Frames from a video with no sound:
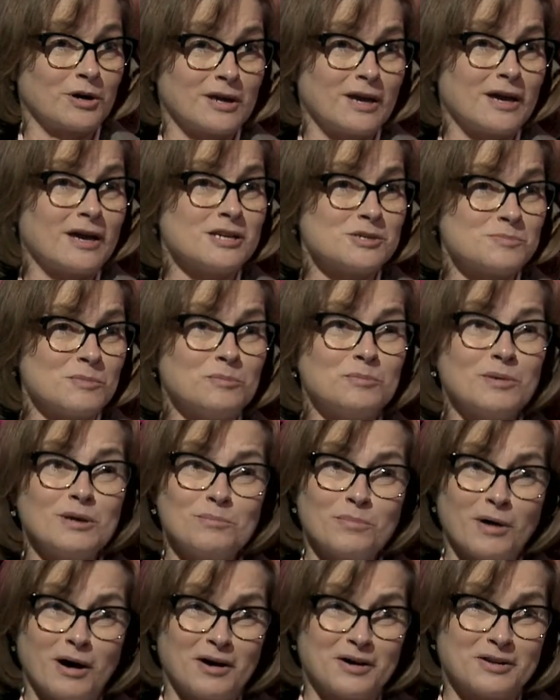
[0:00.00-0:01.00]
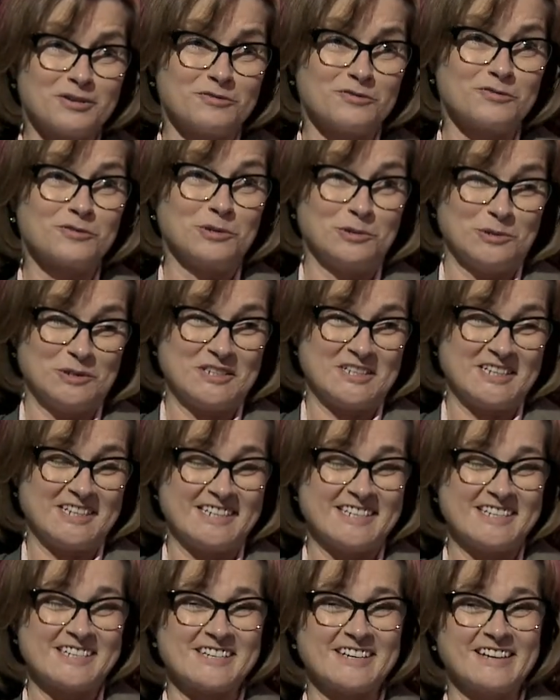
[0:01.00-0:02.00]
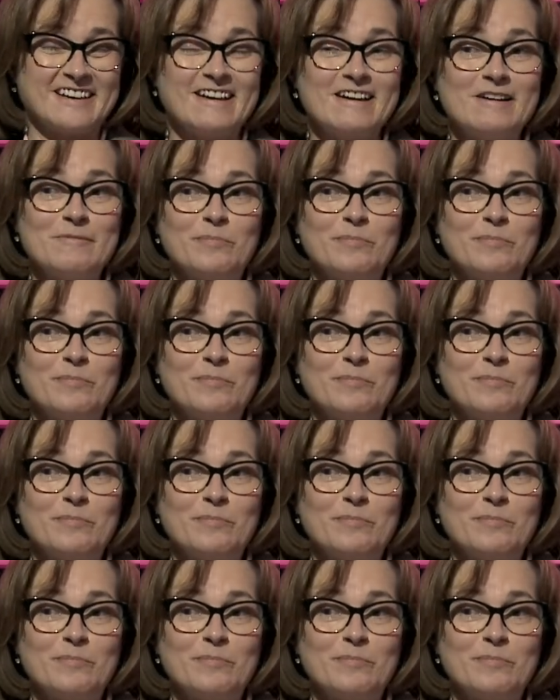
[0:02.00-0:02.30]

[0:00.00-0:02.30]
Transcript: engagement being part of good teaching.